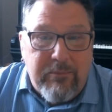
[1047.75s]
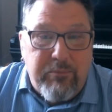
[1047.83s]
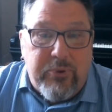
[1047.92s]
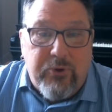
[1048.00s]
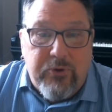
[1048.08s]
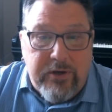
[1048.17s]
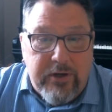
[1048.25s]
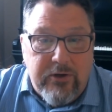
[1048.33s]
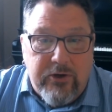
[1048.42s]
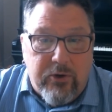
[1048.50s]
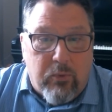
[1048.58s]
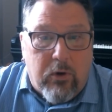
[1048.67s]
build it
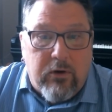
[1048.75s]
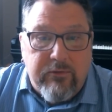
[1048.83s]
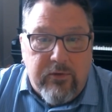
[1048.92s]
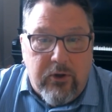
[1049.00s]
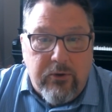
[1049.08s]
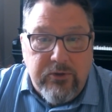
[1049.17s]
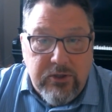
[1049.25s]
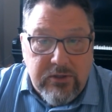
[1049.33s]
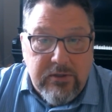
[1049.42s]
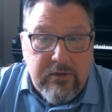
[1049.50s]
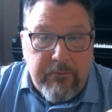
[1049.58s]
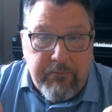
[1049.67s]
into your workflow,
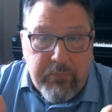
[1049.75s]
just